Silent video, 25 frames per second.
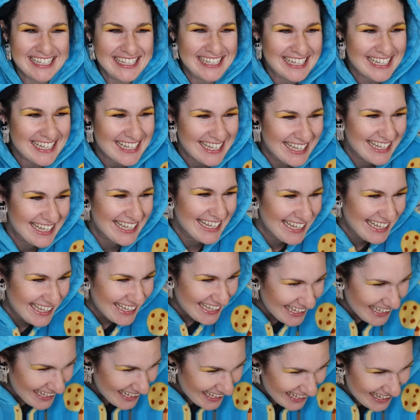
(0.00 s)

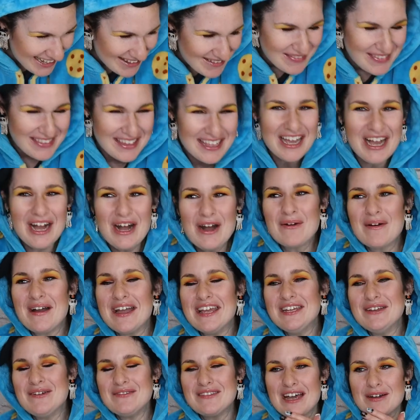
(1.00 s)
Oh,
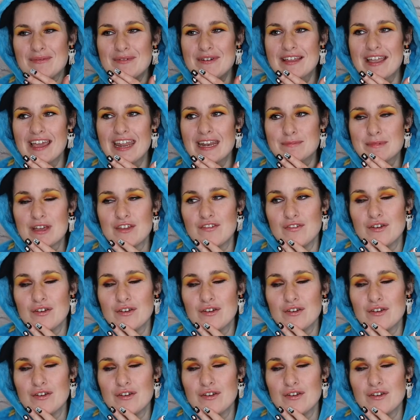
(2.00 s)
I knew that would get him.